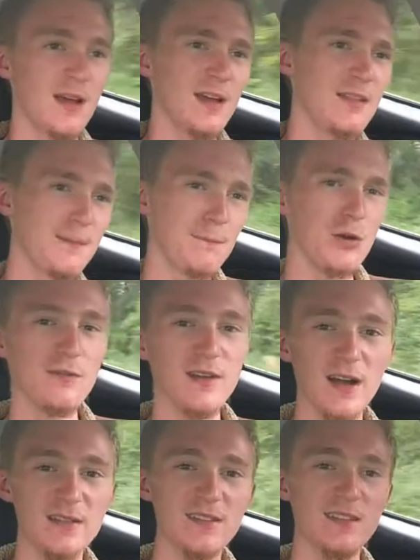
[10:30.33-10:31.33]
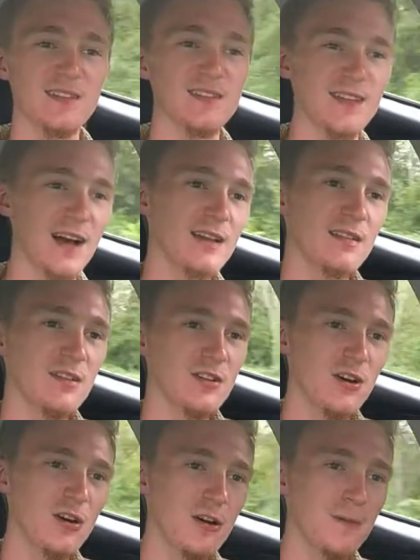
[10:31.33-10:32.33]
And then moving on to the side of the
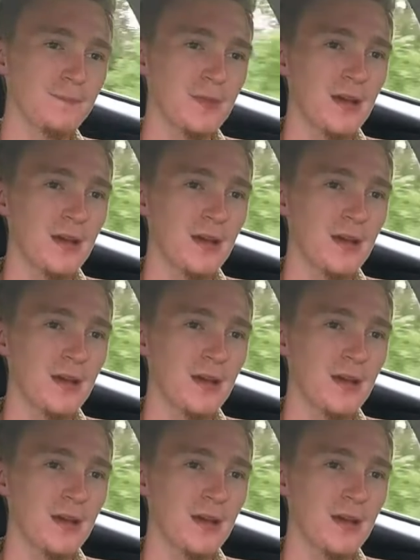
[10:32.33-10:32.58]
car,